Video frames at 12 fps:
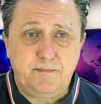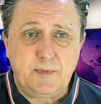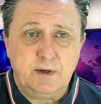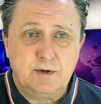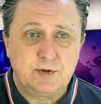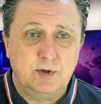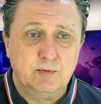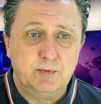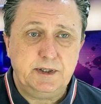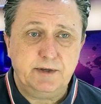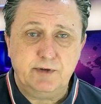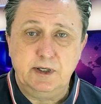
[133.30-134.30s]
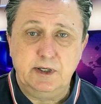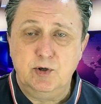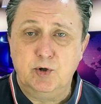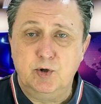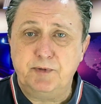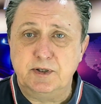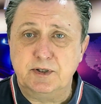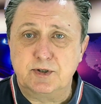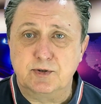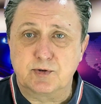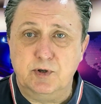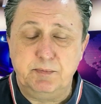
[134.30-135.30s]
So we definitely hope that this
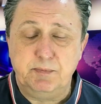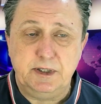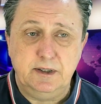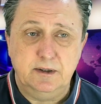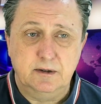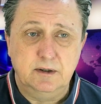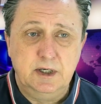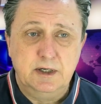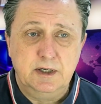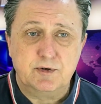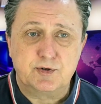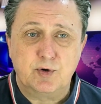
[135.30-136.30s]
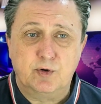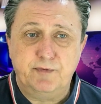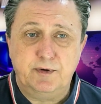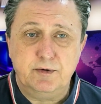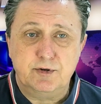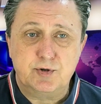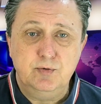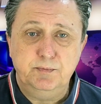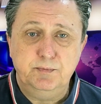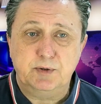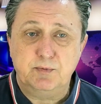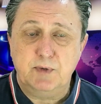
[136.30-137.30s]
is going to be resolved very soon,
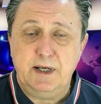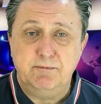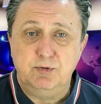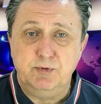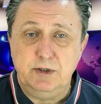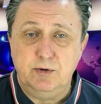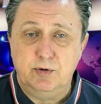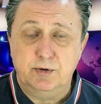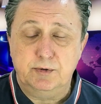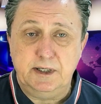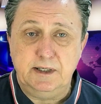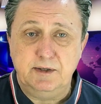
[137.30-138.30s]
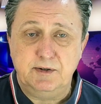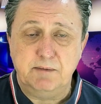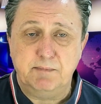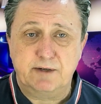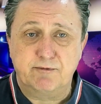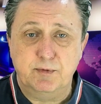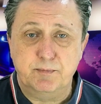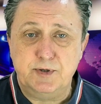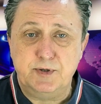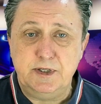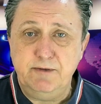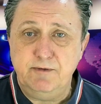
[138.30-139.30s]
but we haven't really heard anything back from
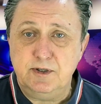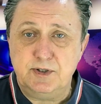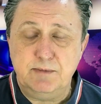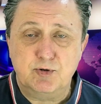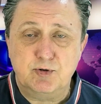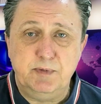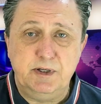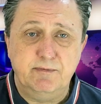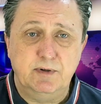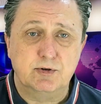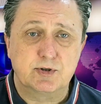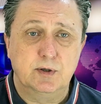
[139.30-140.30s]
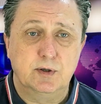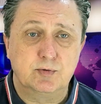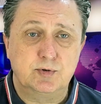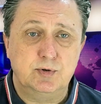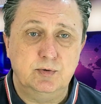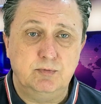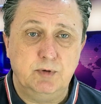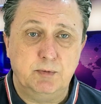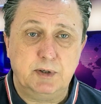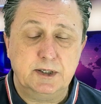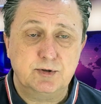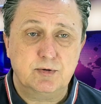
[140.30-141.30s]
Steve. He seems to be very slow to
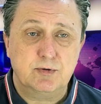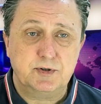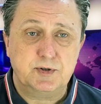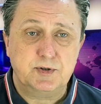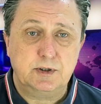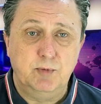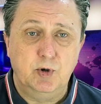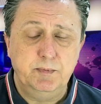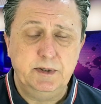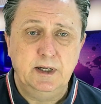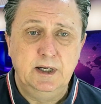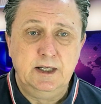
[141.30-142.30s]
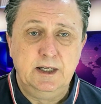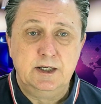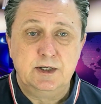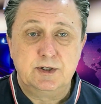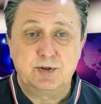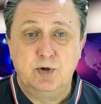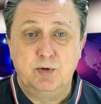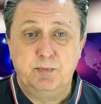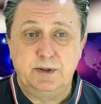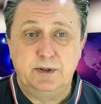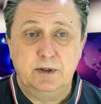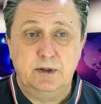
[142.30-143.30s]
reply to us at the moment. So,
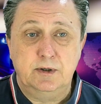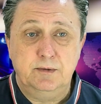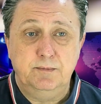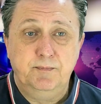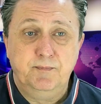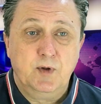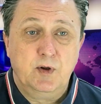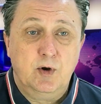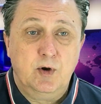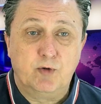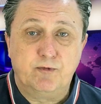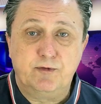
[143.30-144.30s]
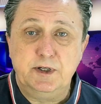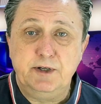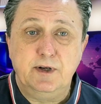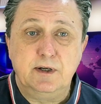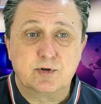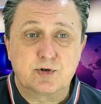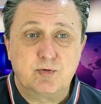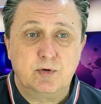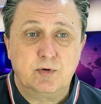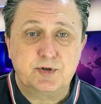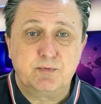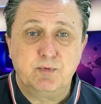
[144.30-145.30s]
but hopefully, fingers
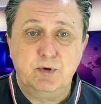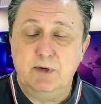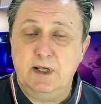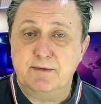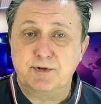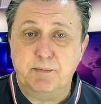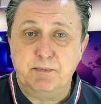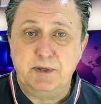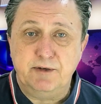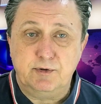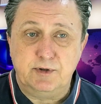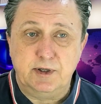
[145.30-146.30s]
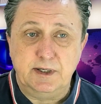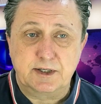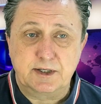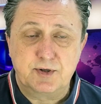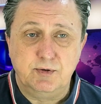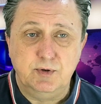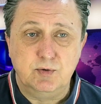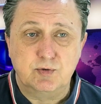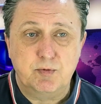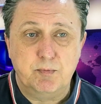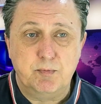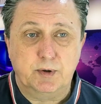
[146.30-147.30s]
crossed, we will have something for the next
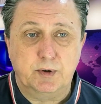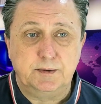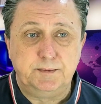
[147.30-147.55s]
news report.